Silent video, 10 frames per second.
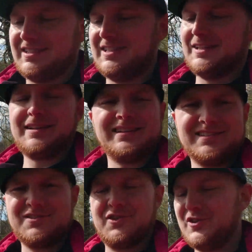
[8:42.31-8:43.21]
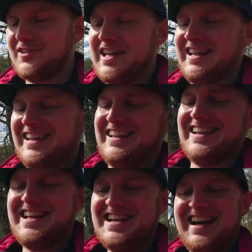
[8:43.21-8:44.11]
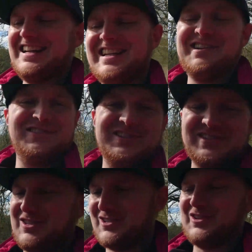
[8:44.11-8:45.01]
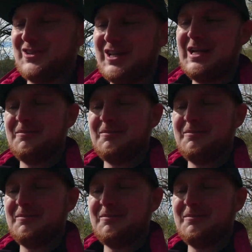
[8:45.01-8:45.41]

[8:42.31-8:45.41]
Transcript: And I like, journal? I never used this journal.